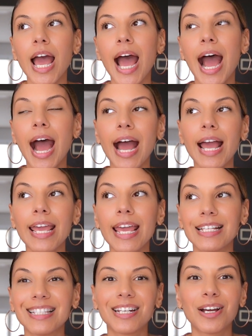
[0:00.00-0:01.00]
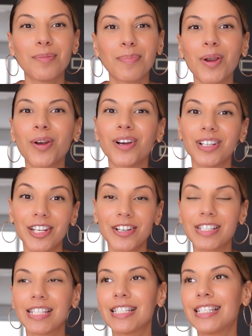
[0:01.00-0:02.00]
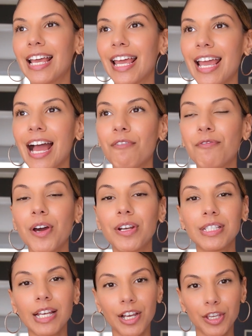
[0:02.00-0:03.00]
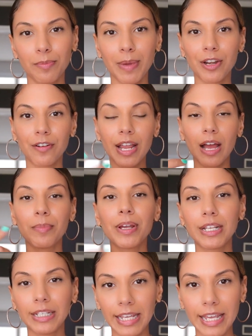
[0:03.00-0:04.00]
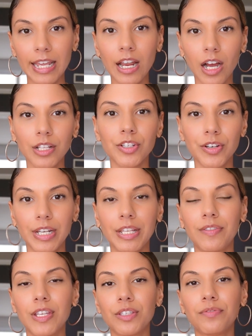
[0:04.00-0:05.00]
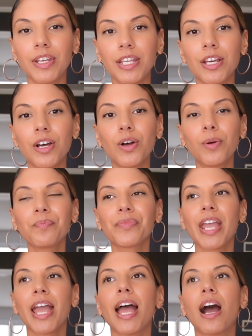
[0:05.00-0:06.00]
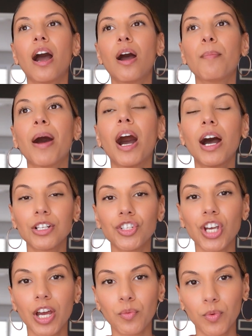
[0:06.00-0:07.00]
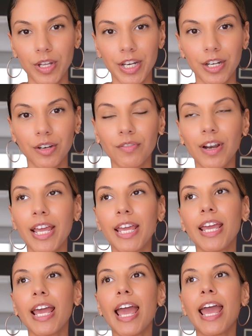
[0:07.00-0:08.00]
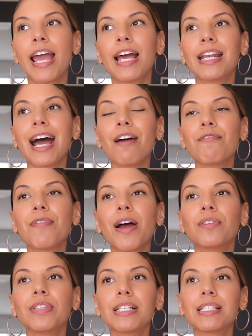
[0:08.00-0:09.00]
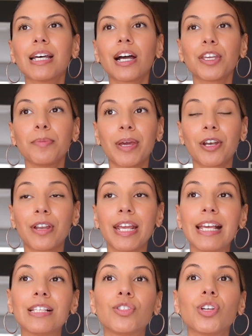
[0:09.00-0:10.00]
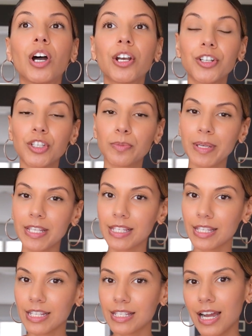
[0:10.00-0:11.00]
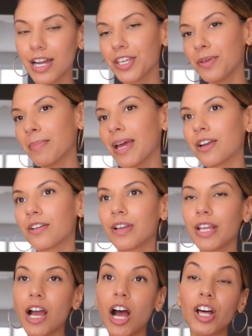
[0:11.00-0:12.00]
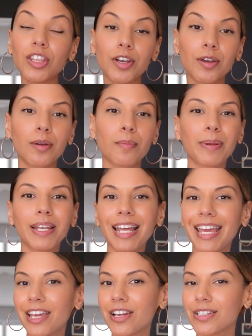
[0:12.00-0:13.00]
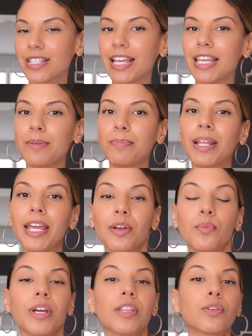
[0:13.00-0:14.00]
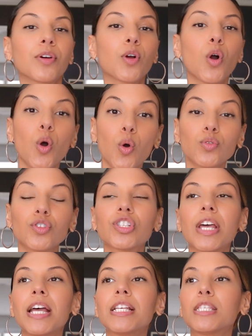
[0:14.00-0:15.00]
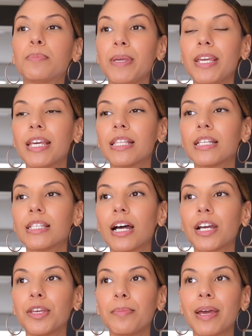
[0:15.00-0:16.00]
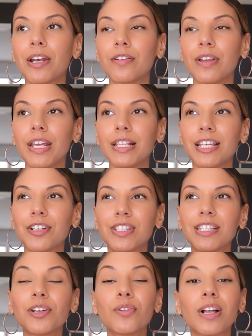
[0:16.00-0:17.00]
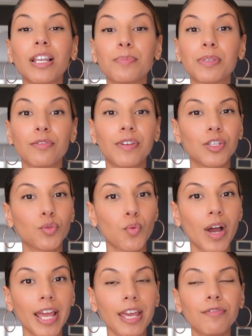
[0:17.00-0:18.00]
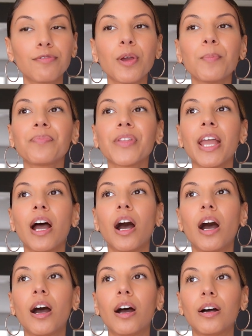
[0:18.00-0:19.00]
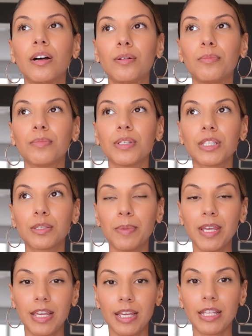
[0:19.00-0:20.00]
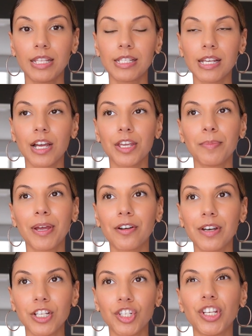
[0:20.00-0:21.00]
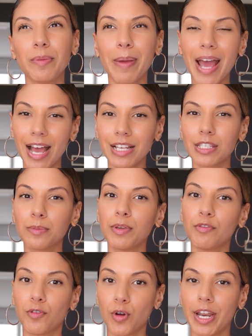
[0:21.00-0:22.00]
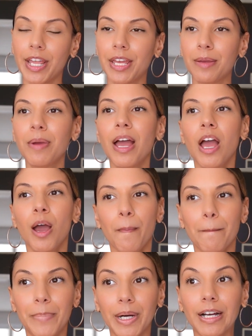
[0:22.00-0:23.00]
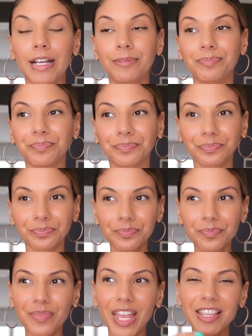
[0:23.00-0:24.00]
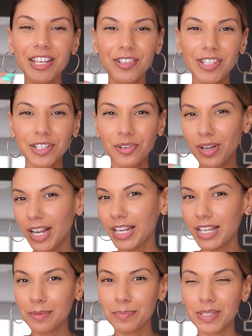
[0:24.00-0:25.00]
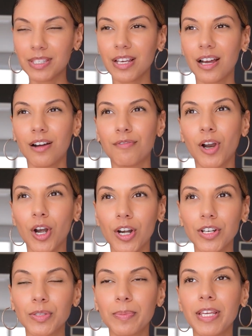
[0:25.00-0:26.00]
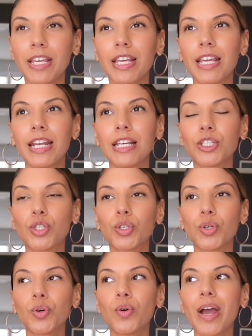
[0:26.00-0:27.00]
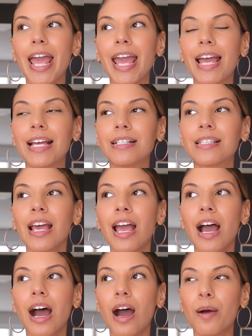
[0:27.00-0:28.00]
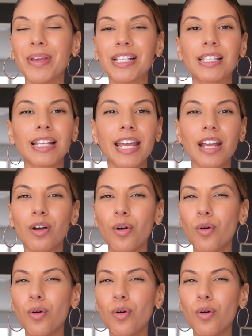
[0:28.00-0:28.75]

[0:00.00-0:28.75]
I ended up earlier today, I found a documentary. I'm gonna link it underneath this video. On John Wooden, right? And I found this documentary. His daughter speaks in the documentary. Other players that he played with or coached speak in the documentary. There's little clips of his wife speaking in the documentary. She passed before him, but there's little clips of her speaking in it too. And it's like,